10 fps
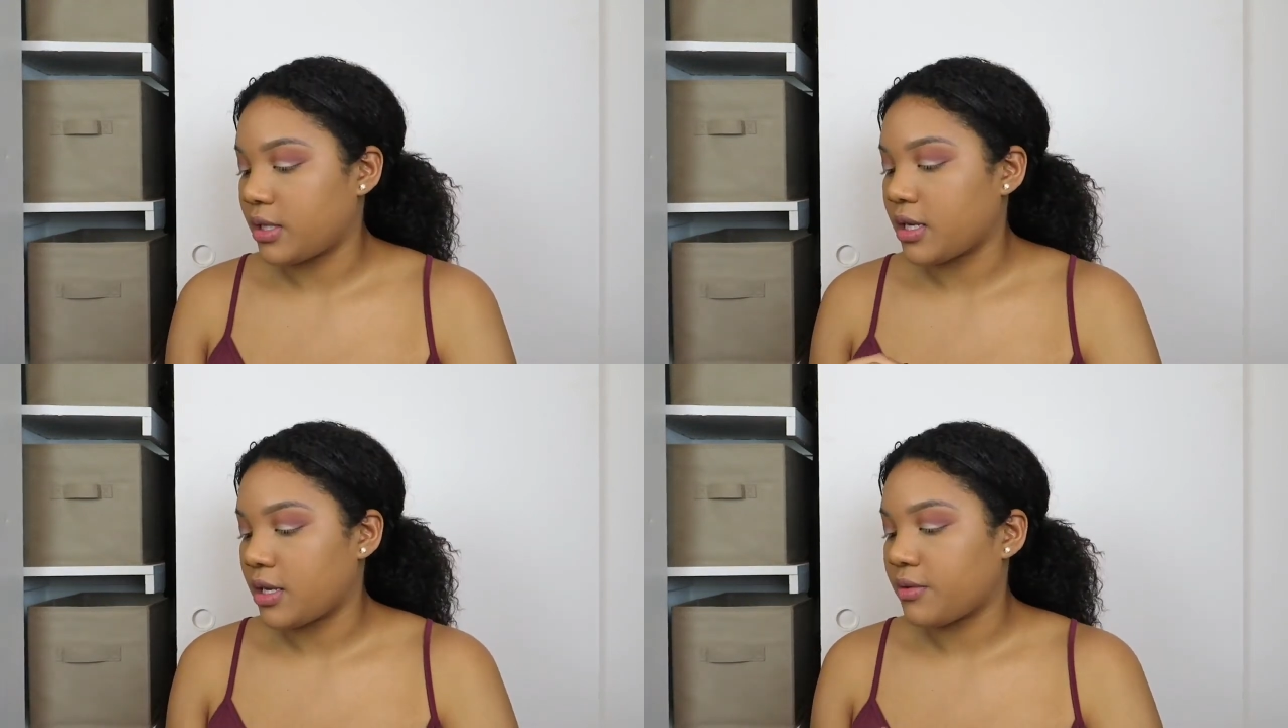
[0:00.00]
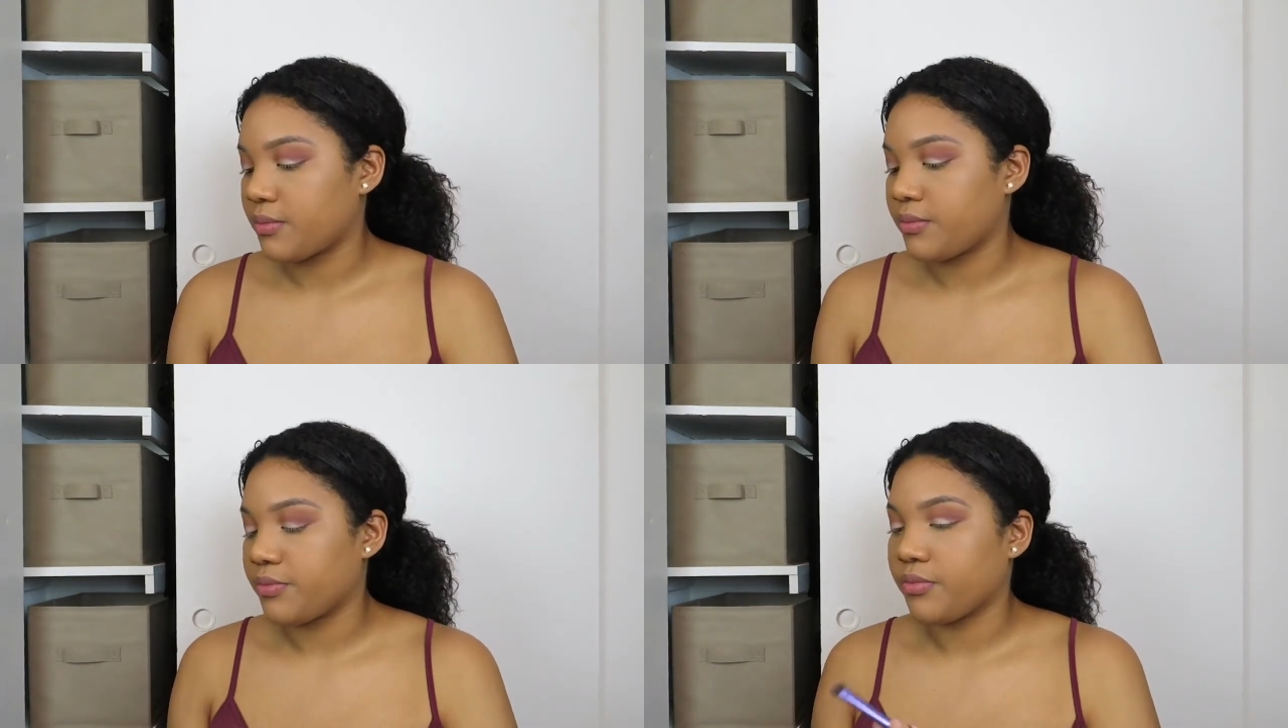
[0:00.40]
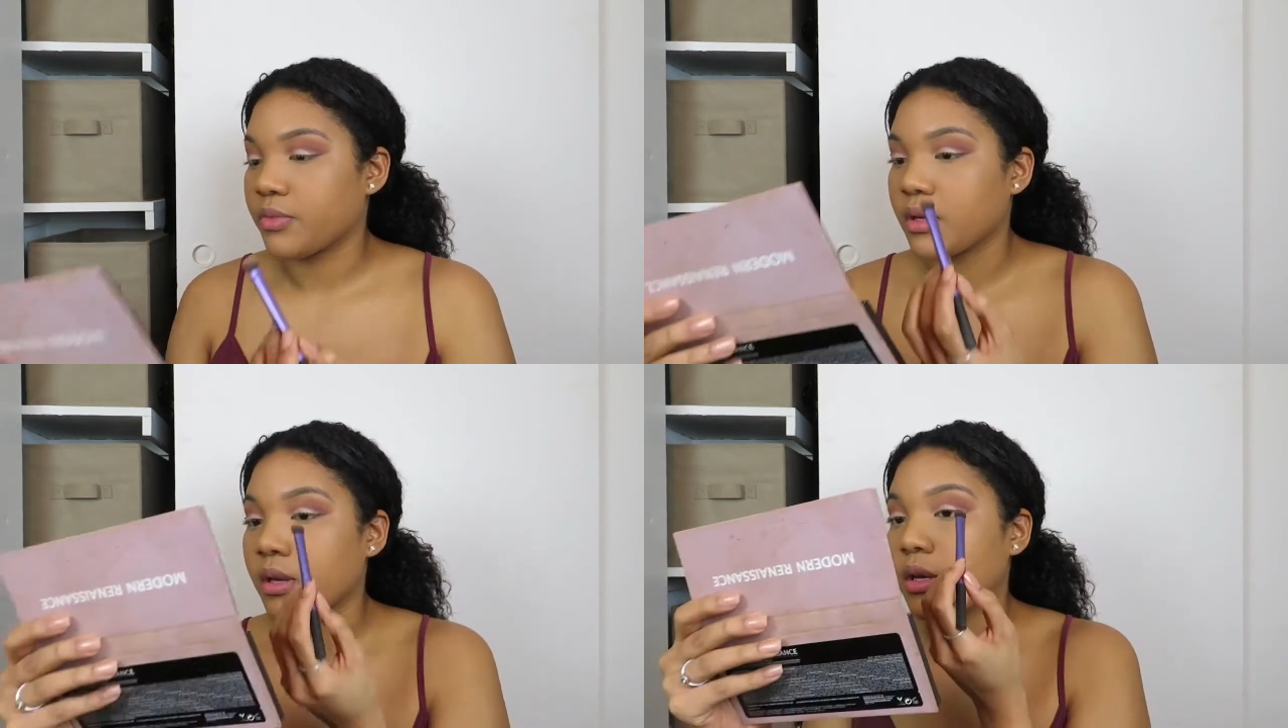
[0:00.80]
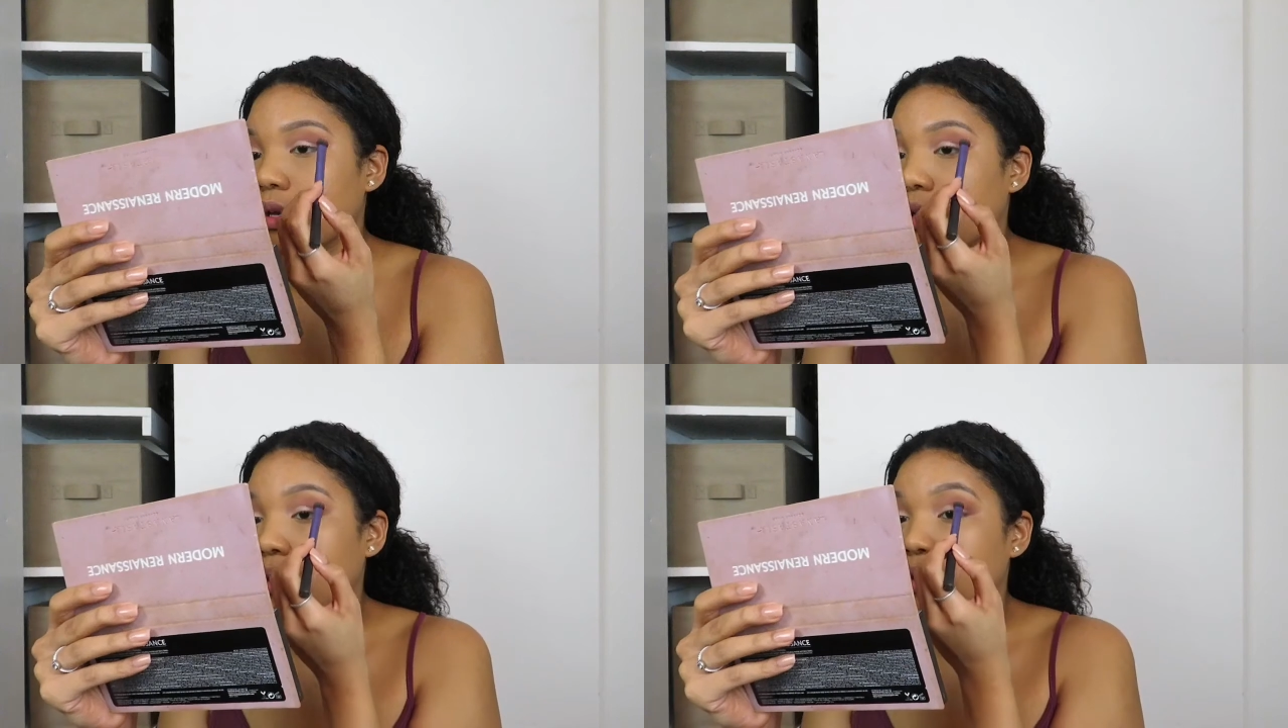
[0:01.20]
again,
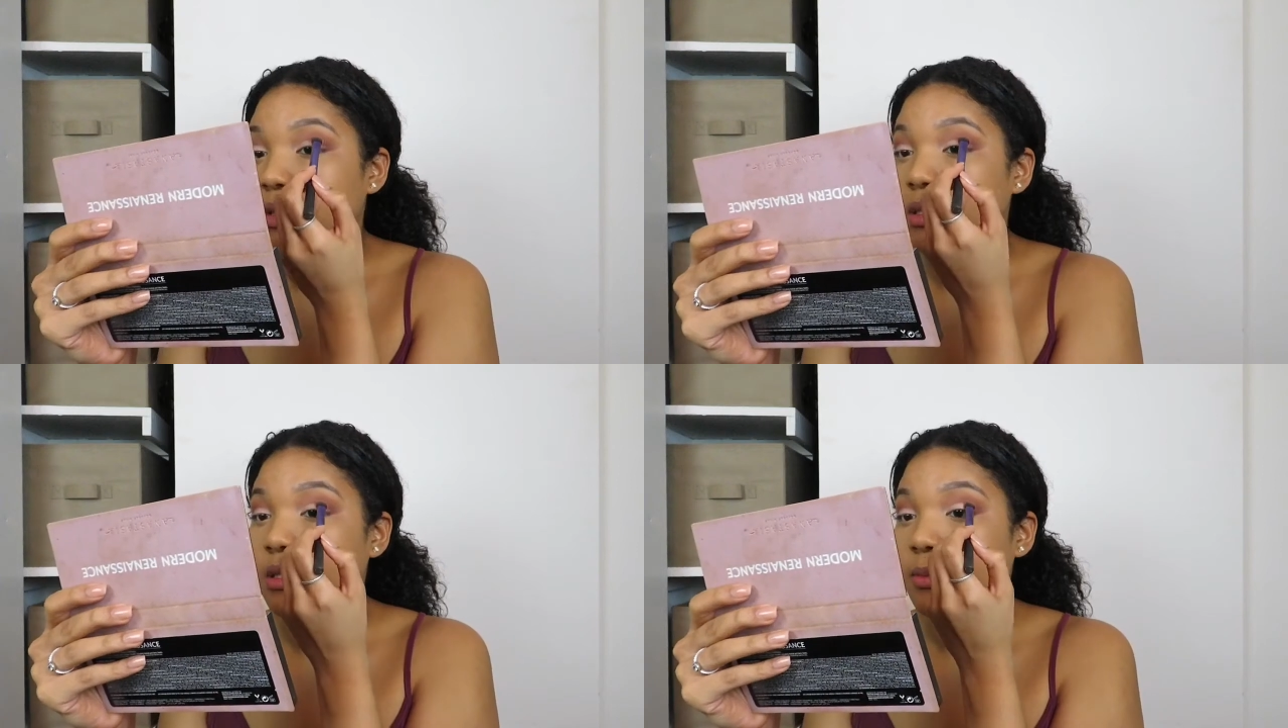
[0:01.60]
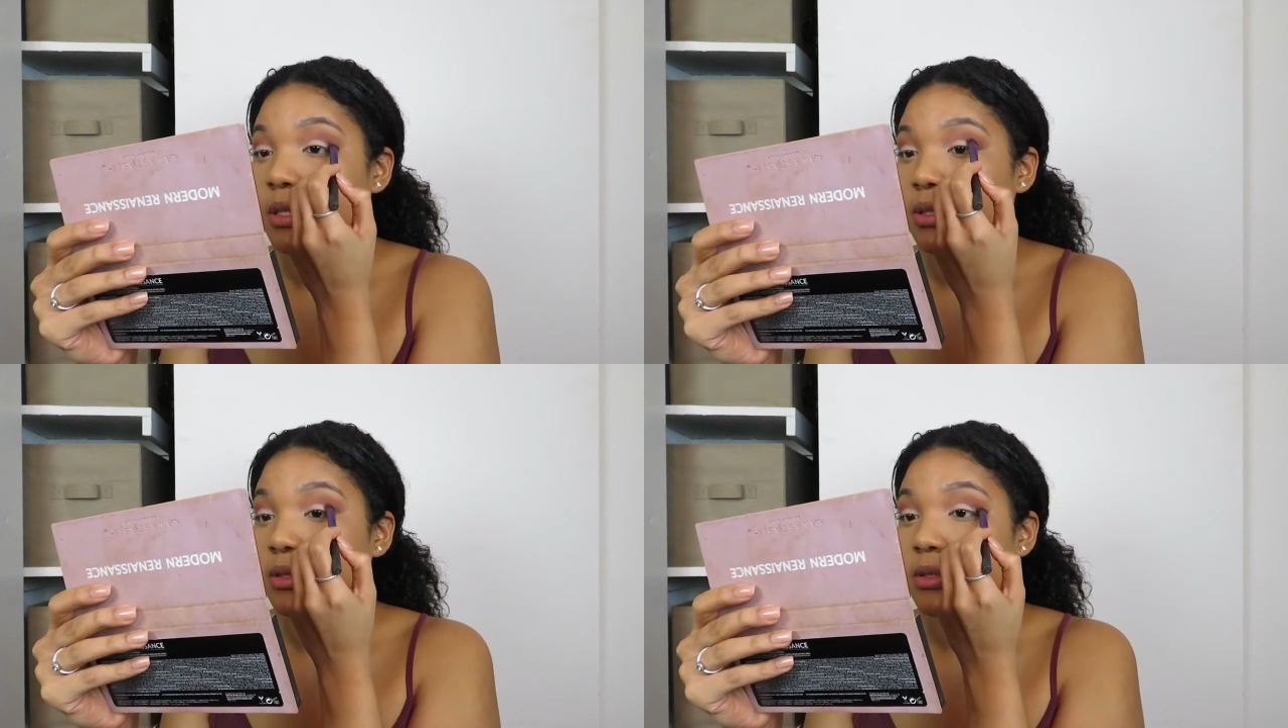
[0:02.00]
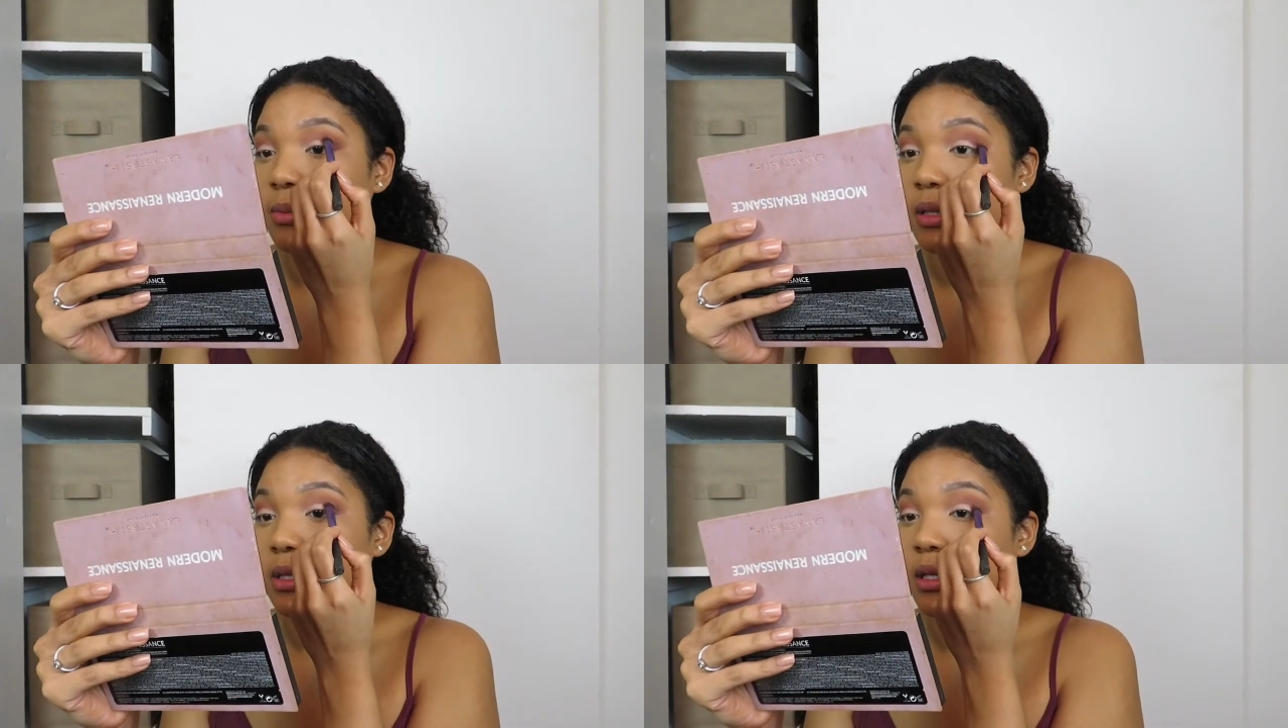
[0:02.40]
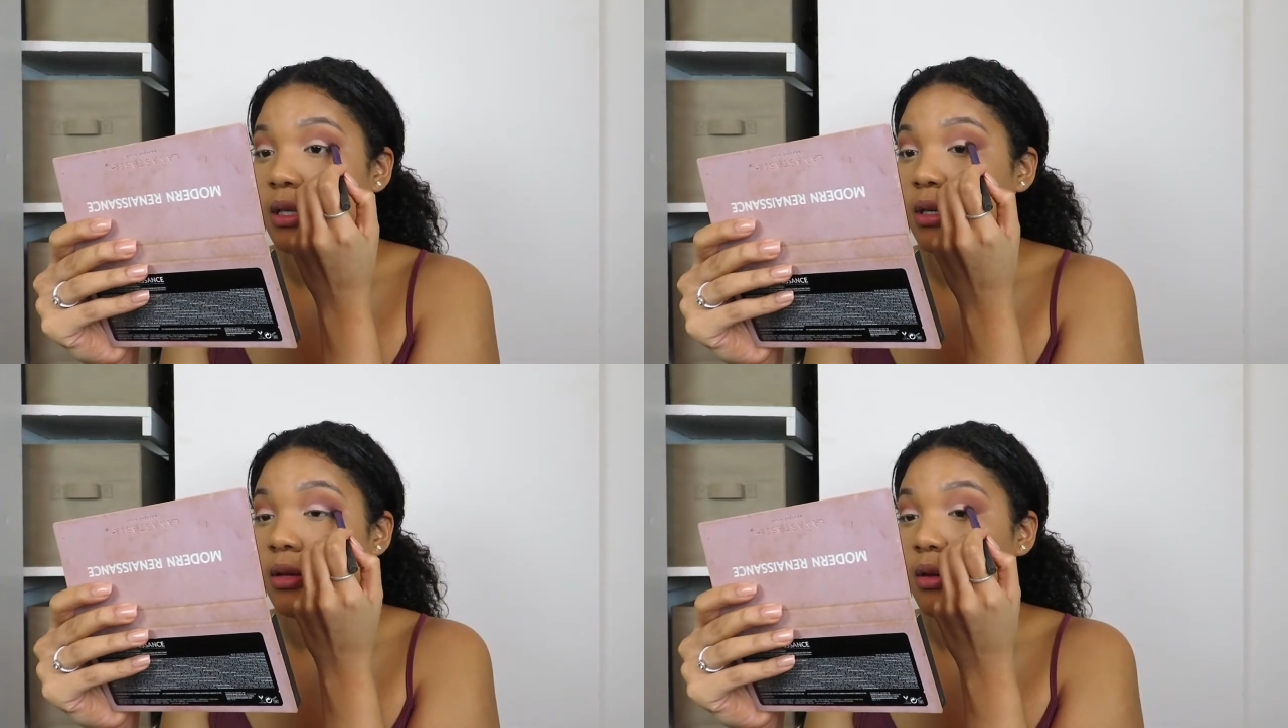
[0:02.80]
just to make sure it's
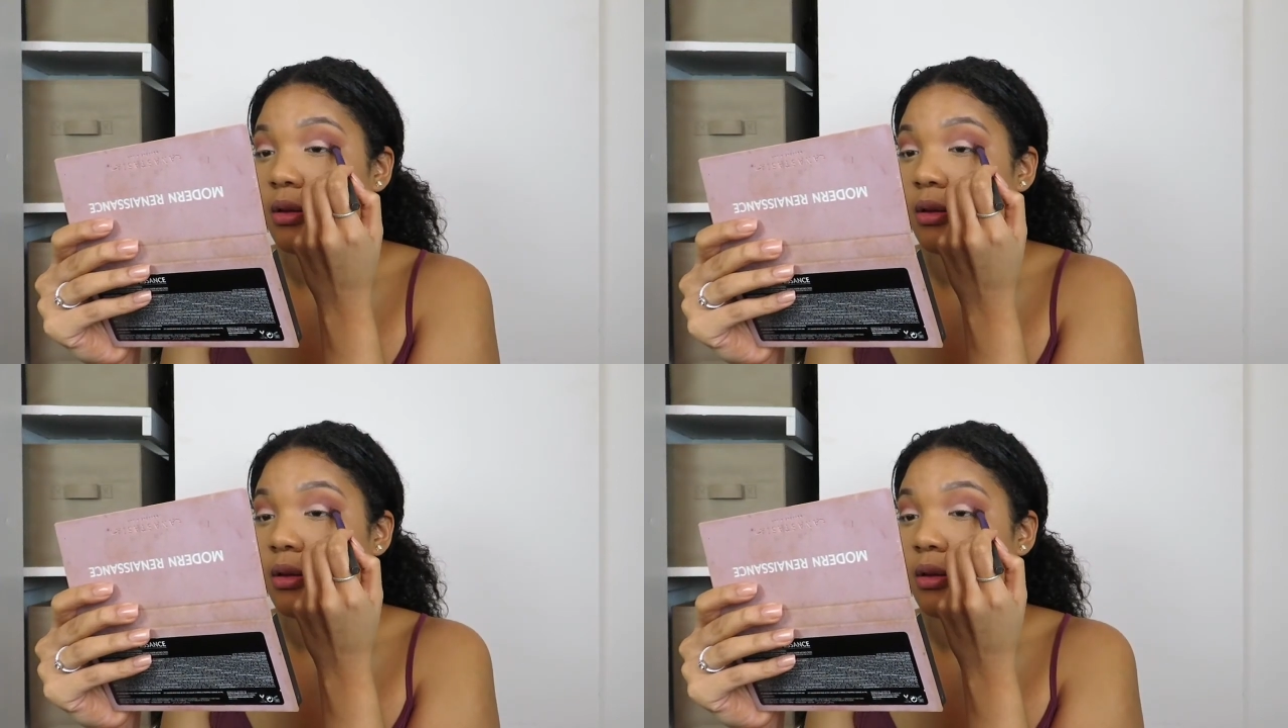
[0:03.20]
blended.